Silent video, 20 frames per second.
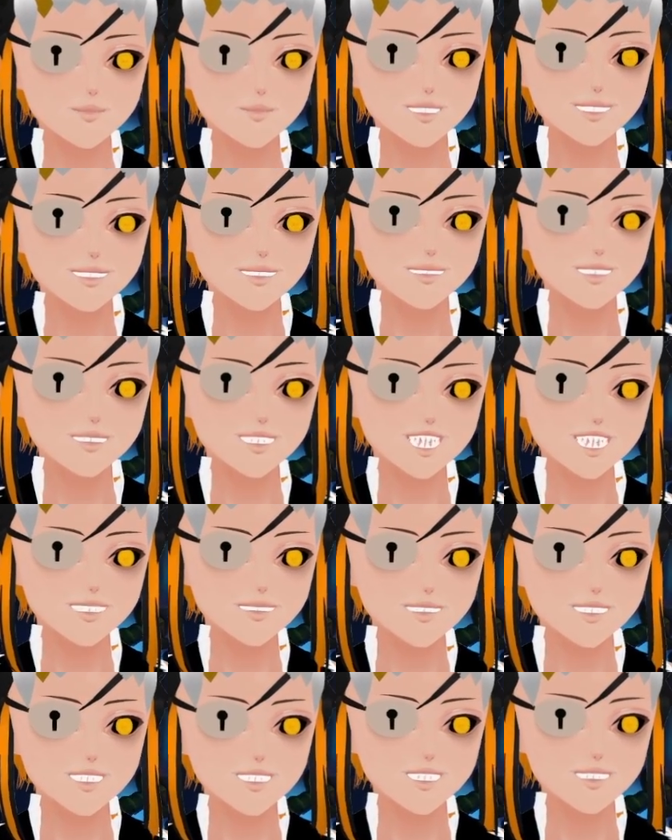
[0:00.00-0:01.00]
Galleon
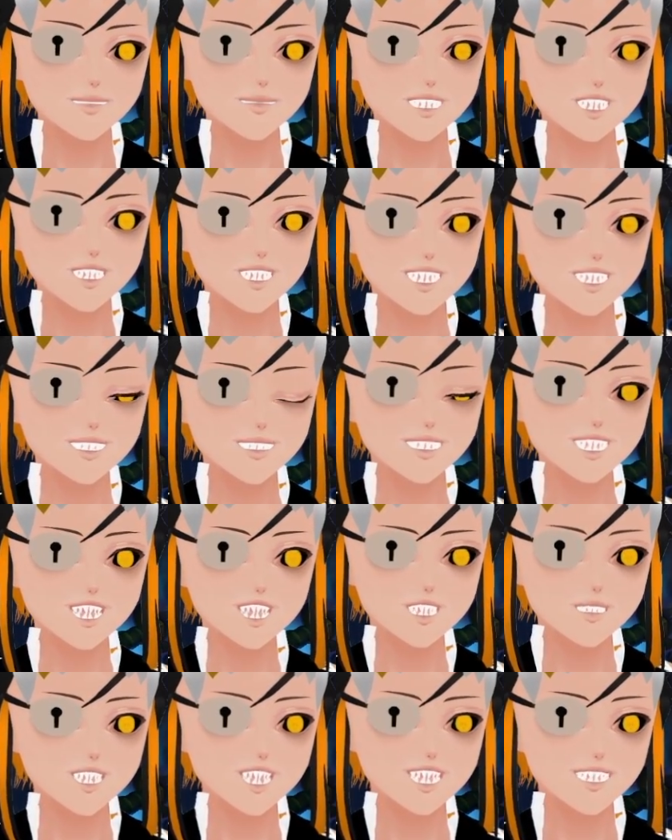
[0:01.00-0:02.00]
actually is something that I
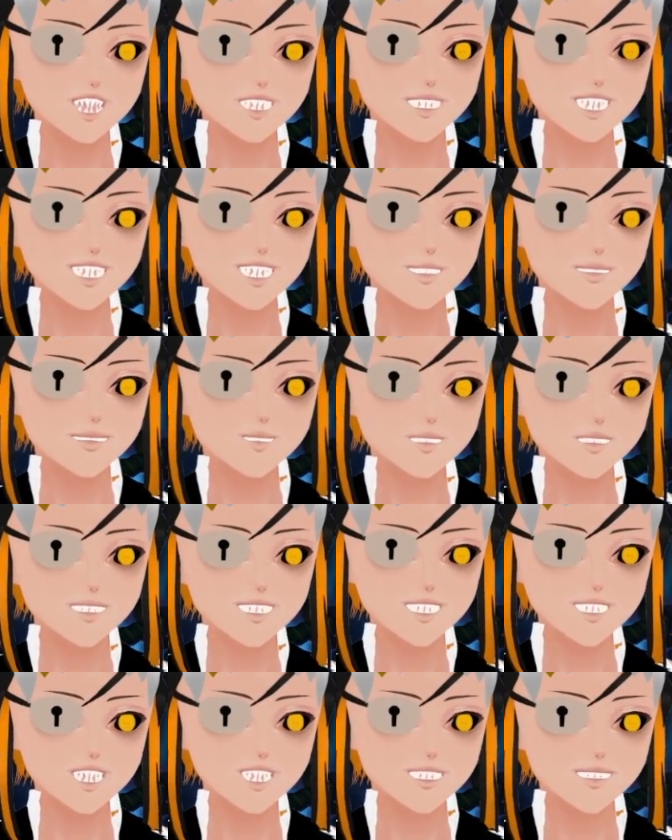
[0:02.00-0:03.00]
might want to consider
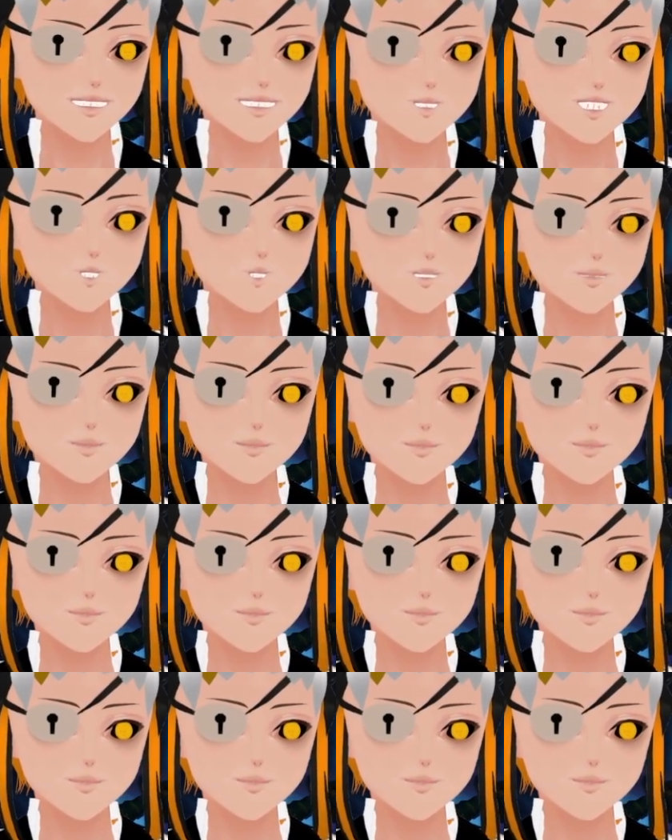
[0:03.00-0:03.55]
keeping too.